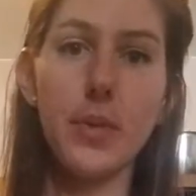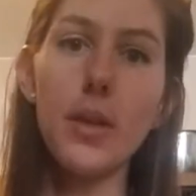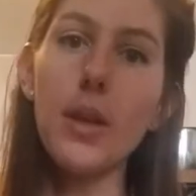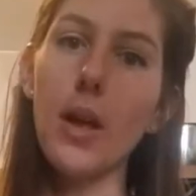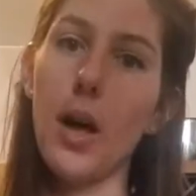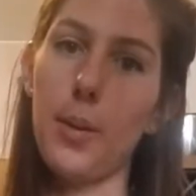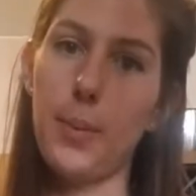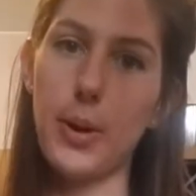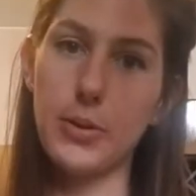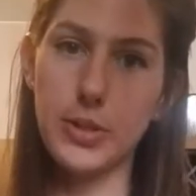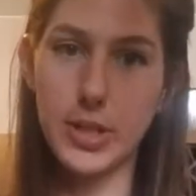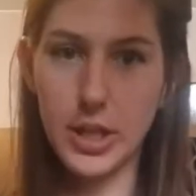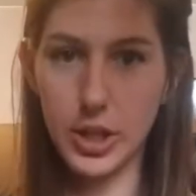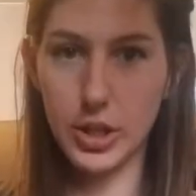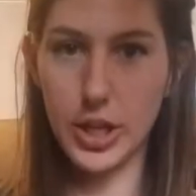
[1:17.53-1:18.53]
I'll post
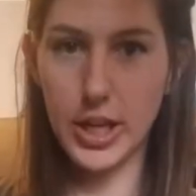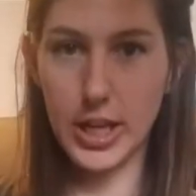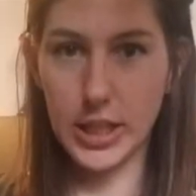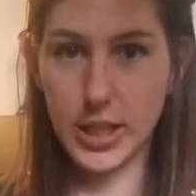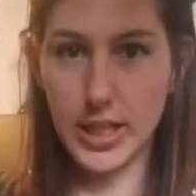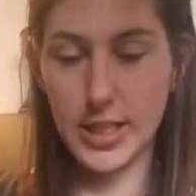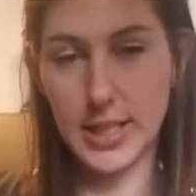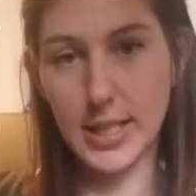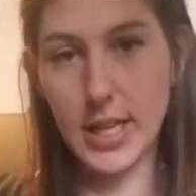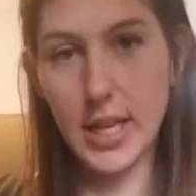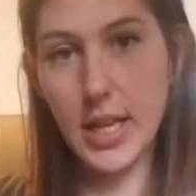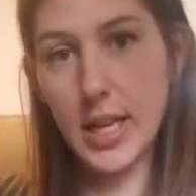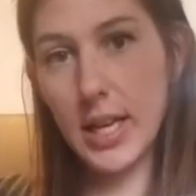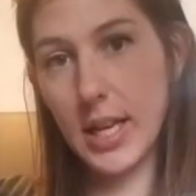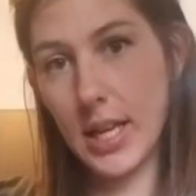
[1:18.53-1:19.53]
an ingredient list
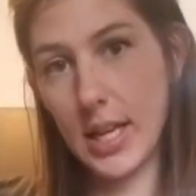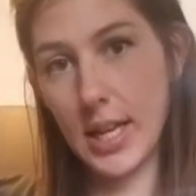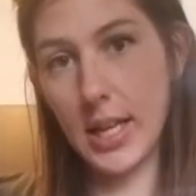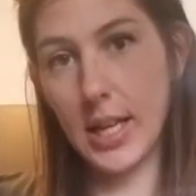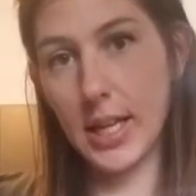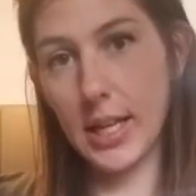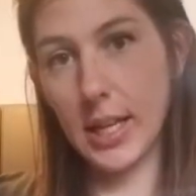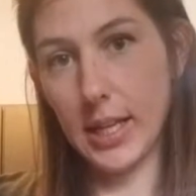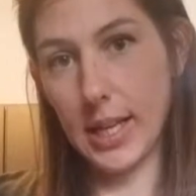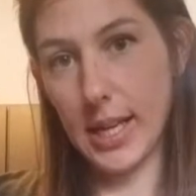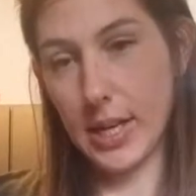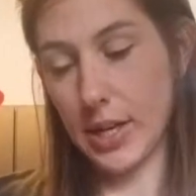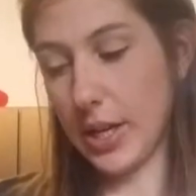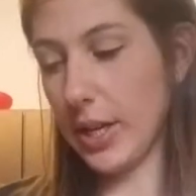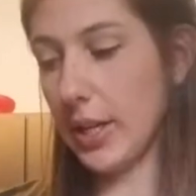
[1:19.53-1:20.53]

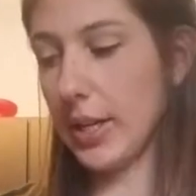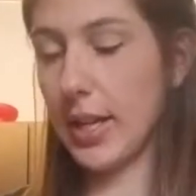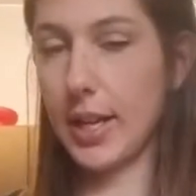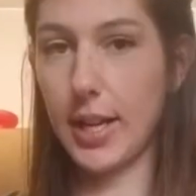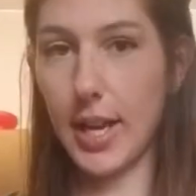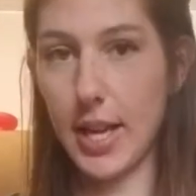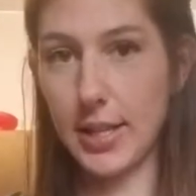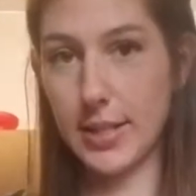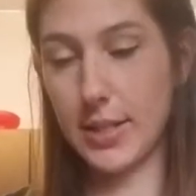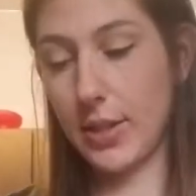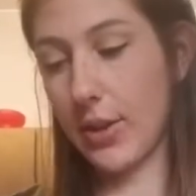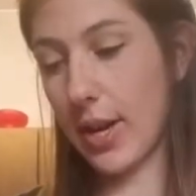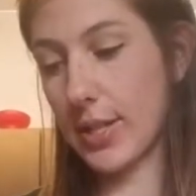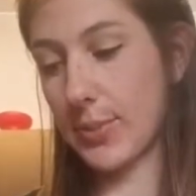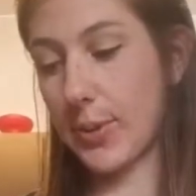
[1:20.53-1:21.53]
later in case
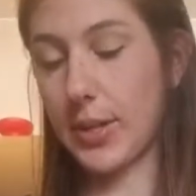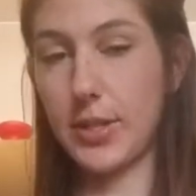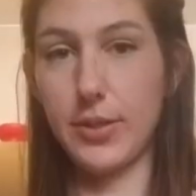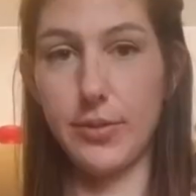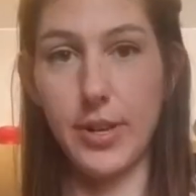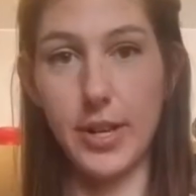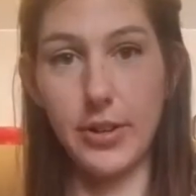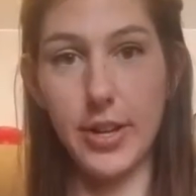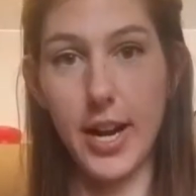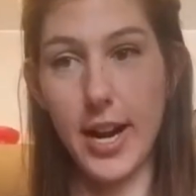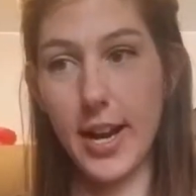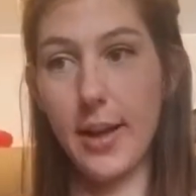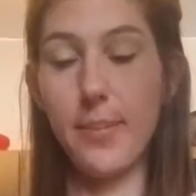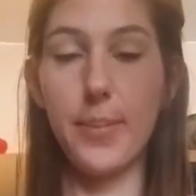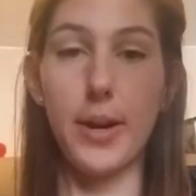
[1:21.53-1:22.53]
you guys want to recreate
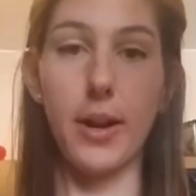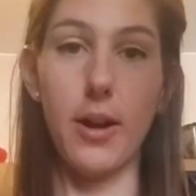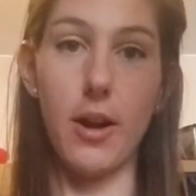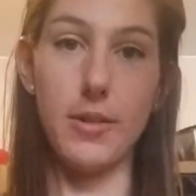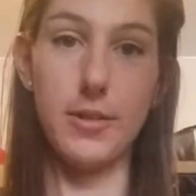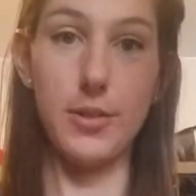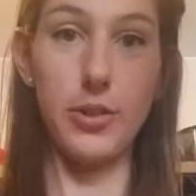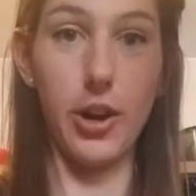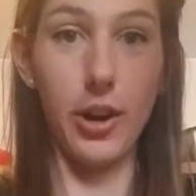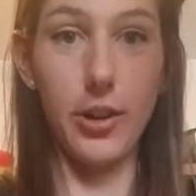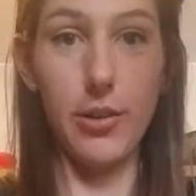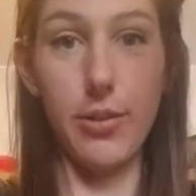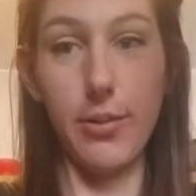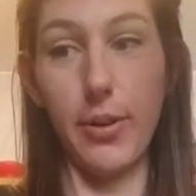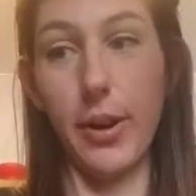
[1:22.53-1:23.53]
it, but I'll also talk
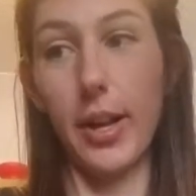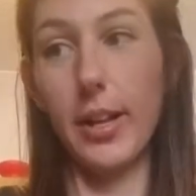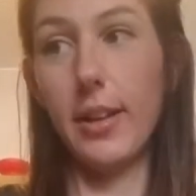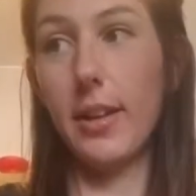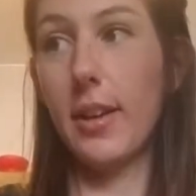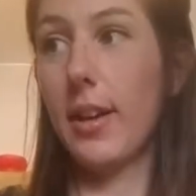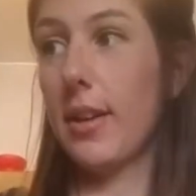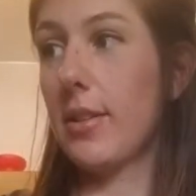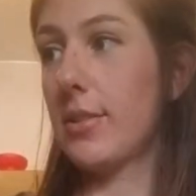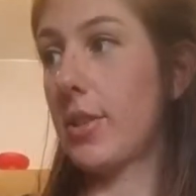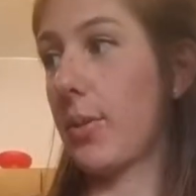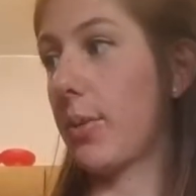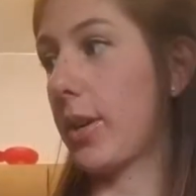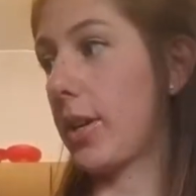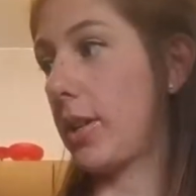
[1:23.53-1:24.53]
you through it. So
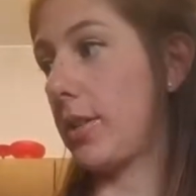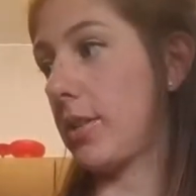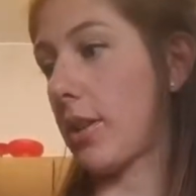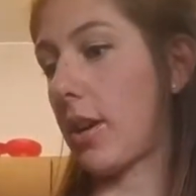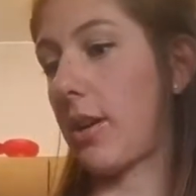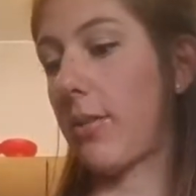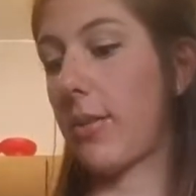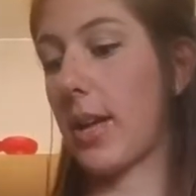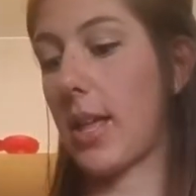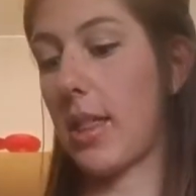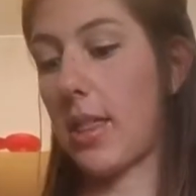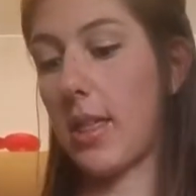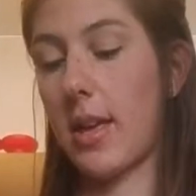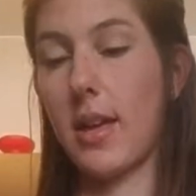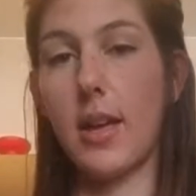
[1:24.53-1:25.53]
we're going to start
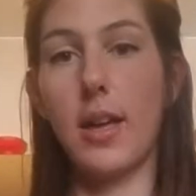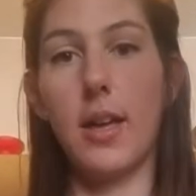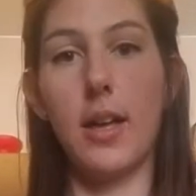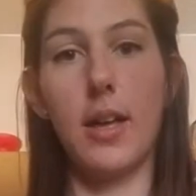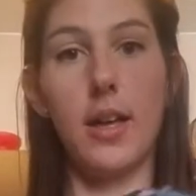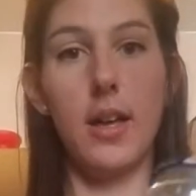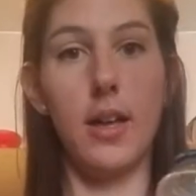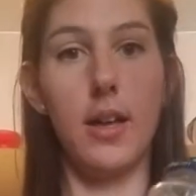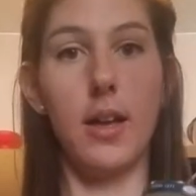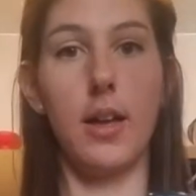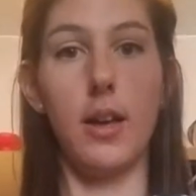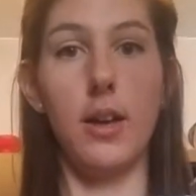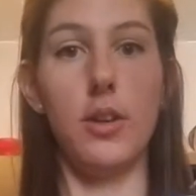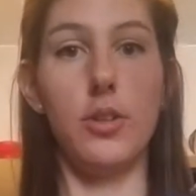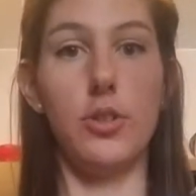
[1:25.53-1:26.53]
with
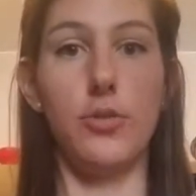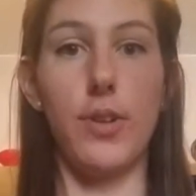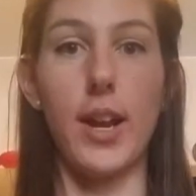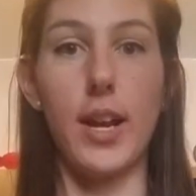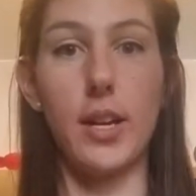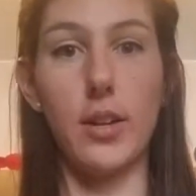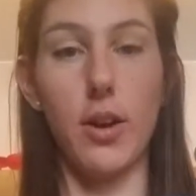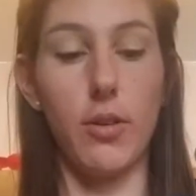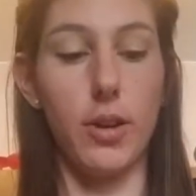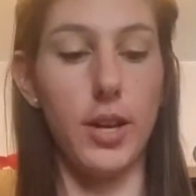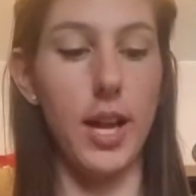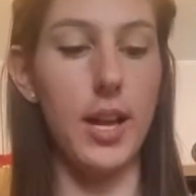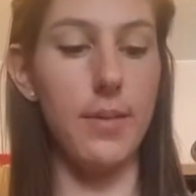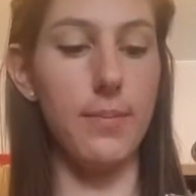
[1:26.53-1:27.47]
shredded coconut.